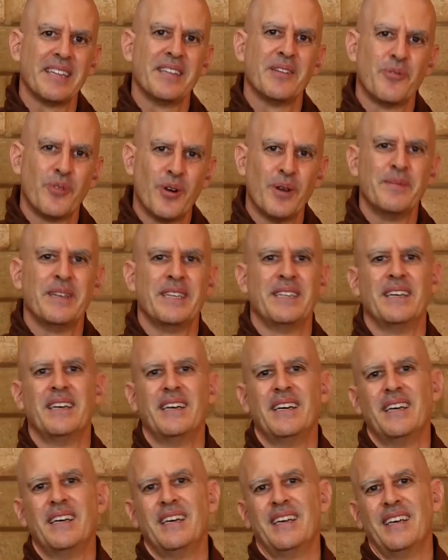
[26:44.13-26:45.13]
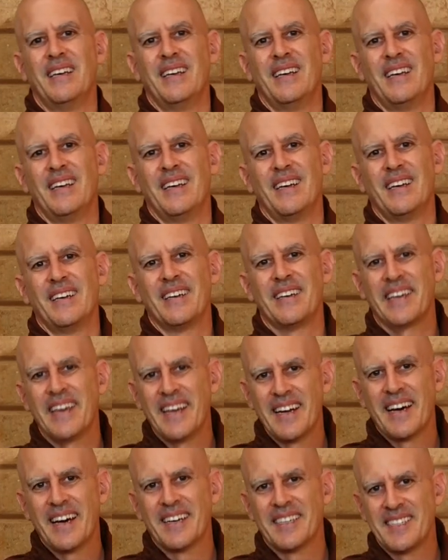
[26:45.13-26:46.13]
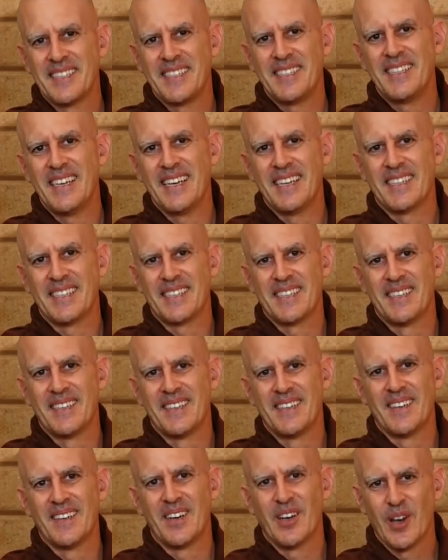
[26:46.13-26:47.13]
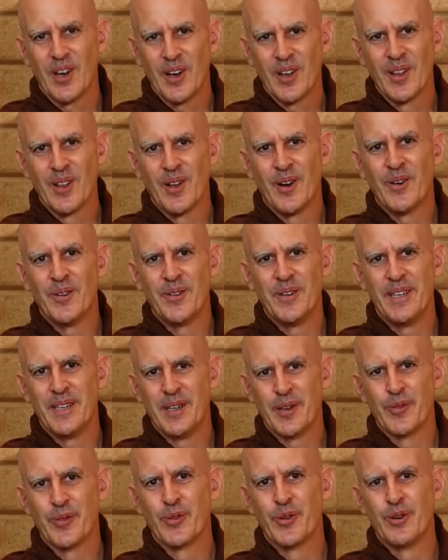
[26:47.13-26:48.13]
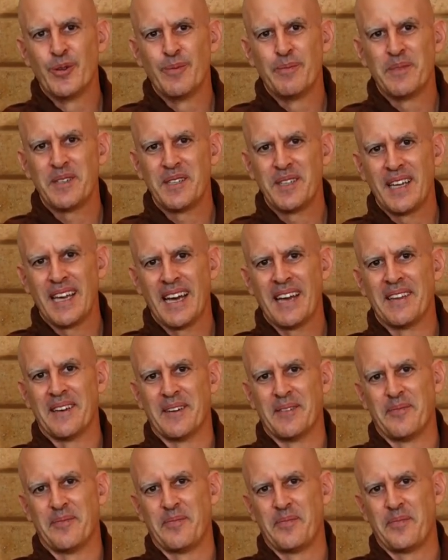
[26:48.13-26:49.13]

and the woman cannot sit alone in a room together.